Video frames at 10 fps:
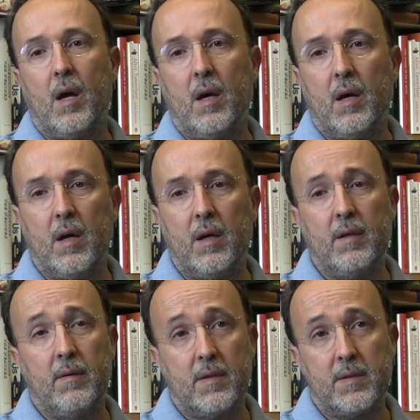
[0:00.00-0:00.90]
uh,
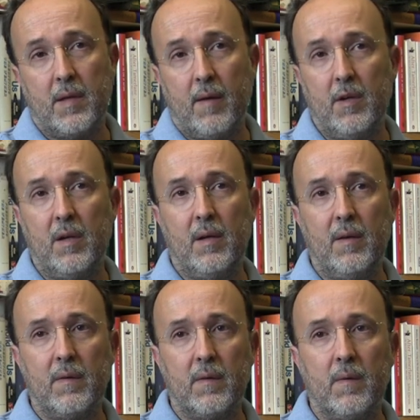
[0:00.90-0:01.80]
in the
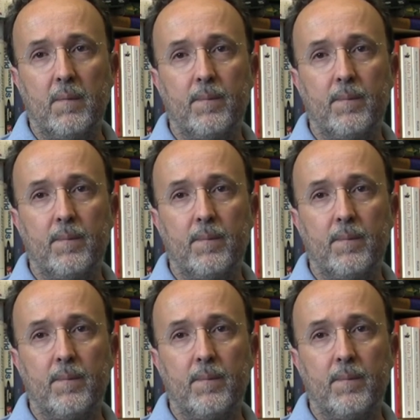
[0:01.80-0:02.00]
70s.